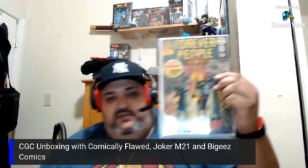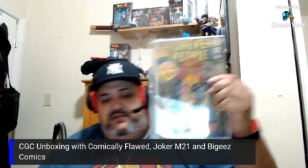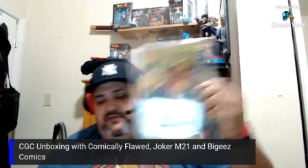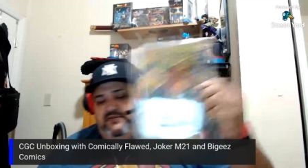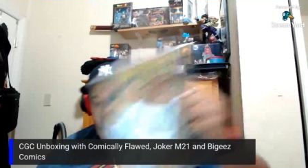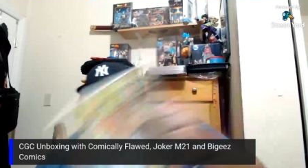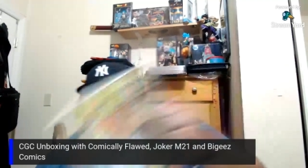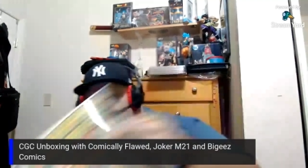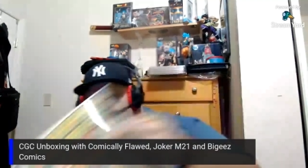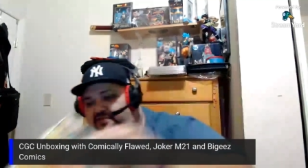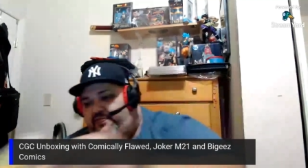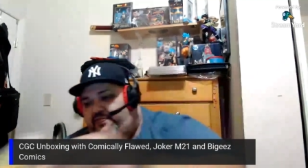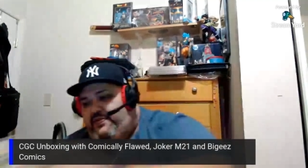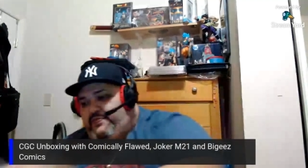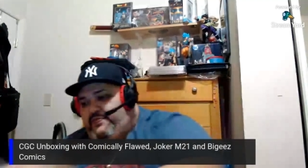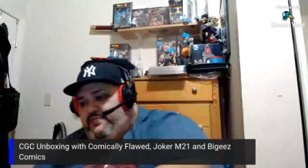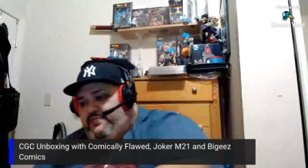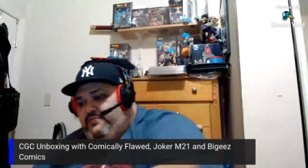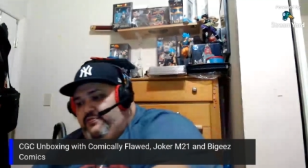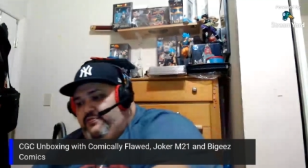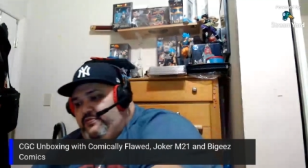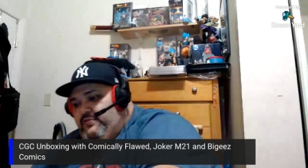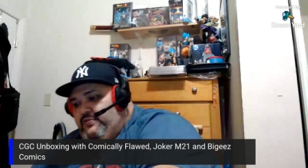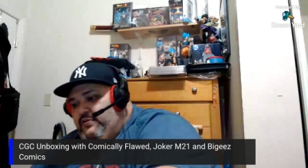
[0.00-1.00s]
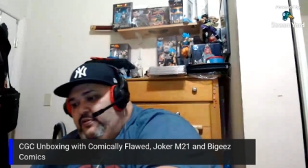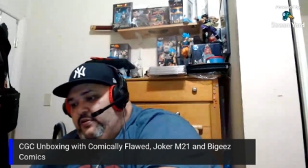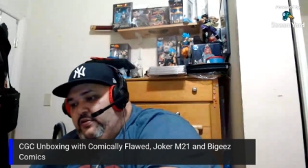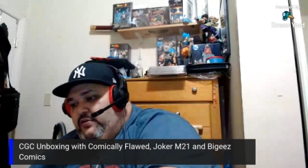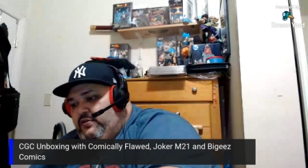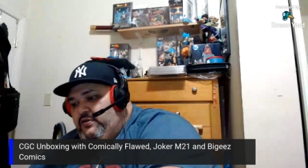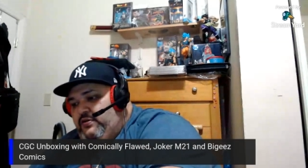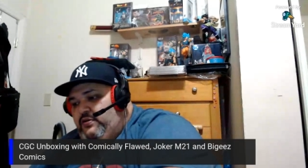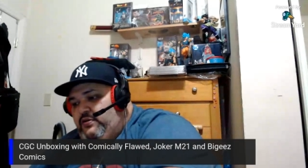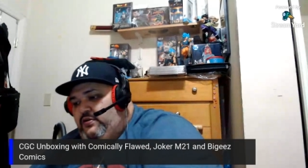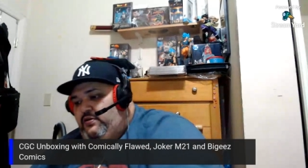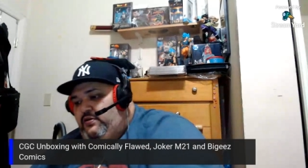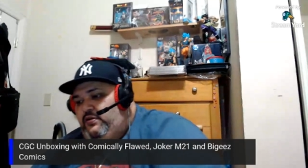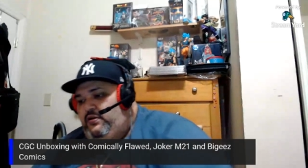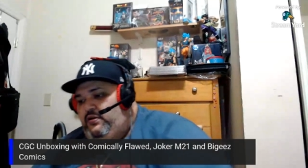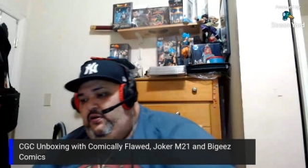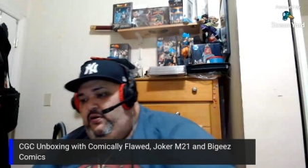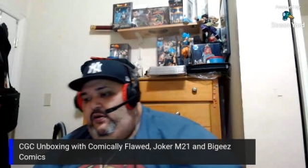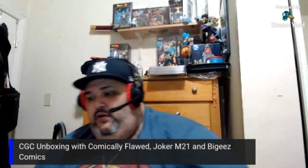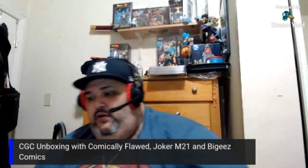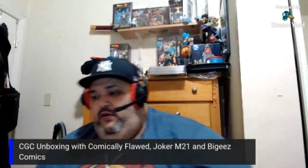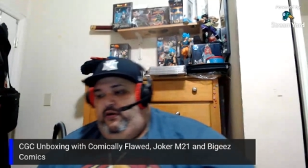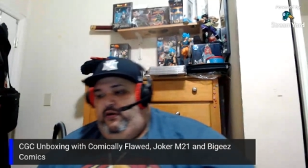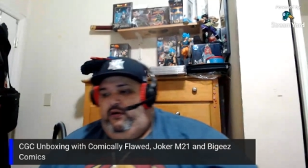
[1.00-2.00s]
Forever People. Elena
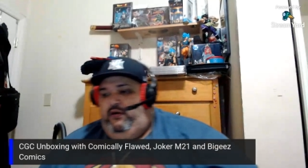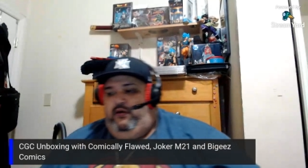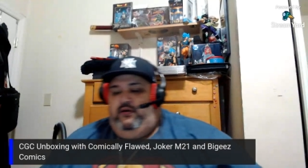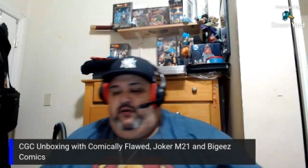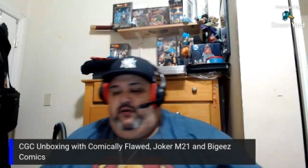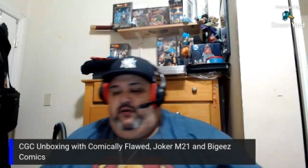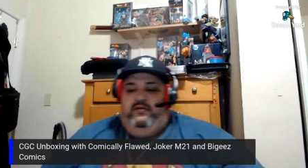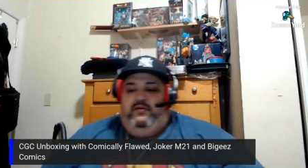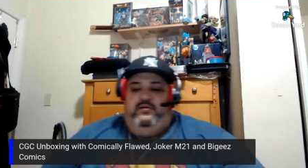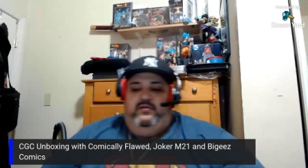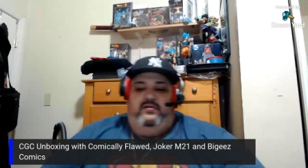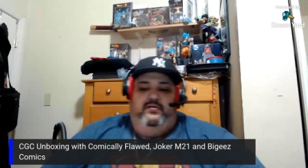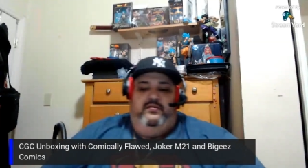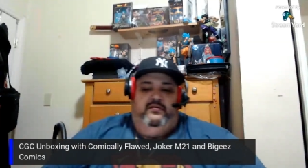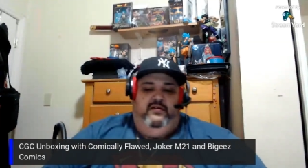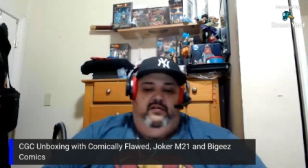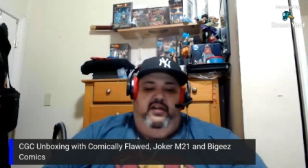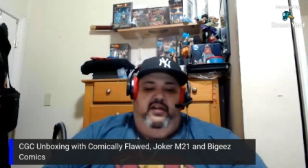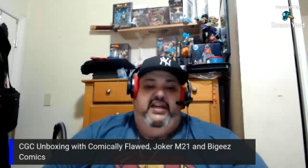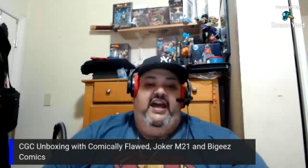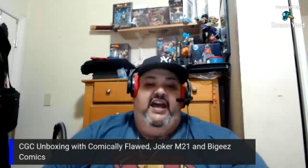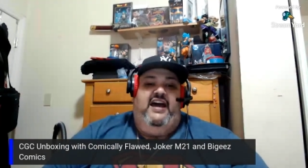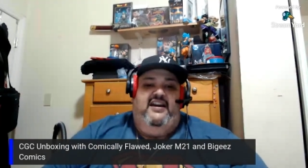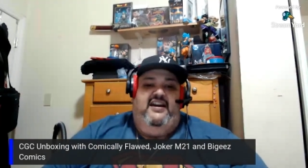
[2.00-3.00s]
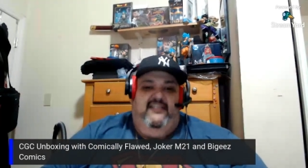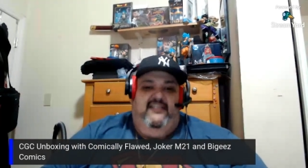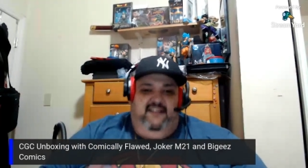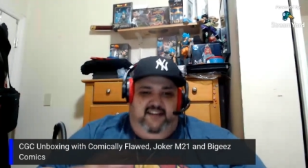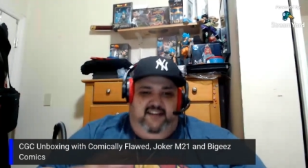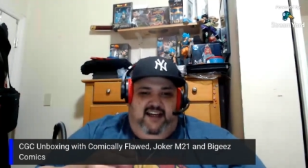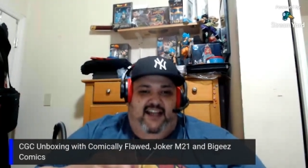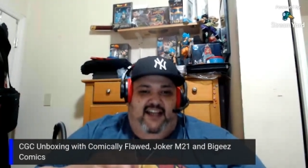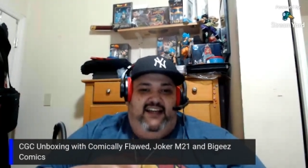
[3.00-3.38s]
Bertinelli. yeah, uh,